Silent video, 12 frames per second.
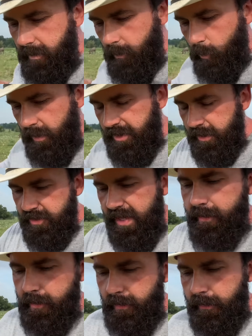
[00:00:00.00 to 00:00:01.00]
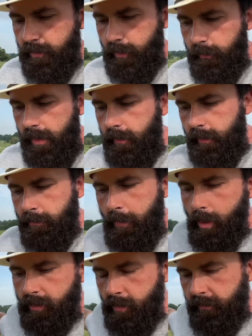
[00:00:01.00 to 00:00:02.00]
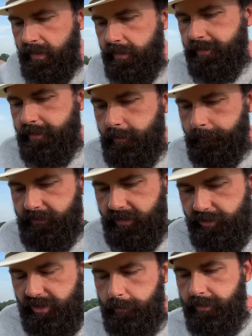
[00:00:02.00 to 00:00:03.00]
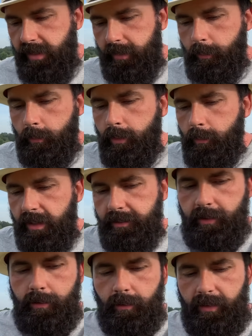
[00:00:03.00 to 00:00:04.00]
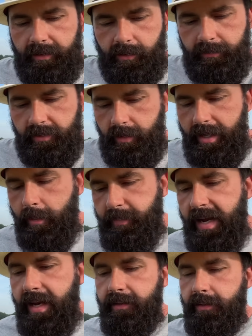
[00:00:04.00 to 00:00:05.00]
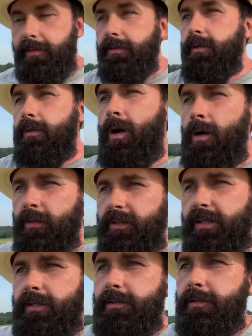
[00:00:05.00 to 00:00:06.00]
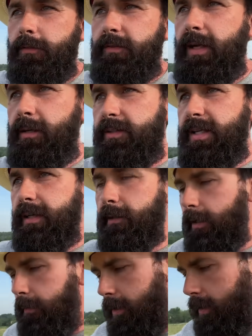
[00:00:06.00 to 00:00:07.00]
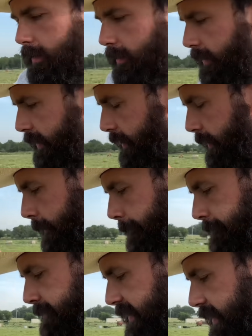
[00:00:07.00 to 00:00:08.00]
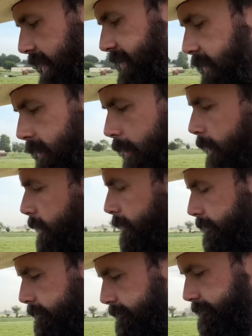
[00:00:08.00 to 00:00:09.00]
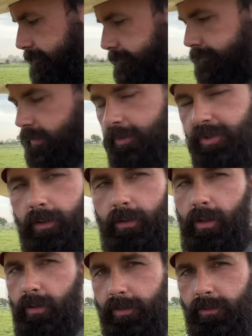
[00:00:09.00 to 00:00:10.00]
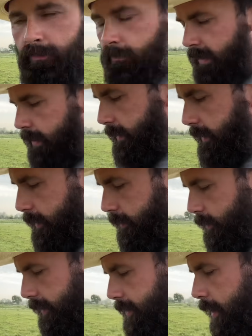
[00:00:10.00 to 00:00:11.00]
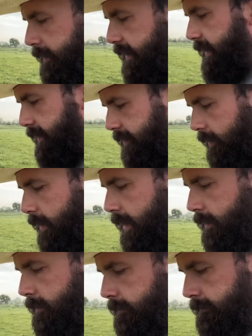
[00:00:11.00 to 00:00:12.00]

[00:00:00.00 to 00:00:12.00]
When she decided to leave her career and embark on this, she was like, well, what do I do? Like, I mean, the alpacas, the donkeys, you've kind of taken them on. And I said, no, no, they're still yours. When a donkey hits the ground,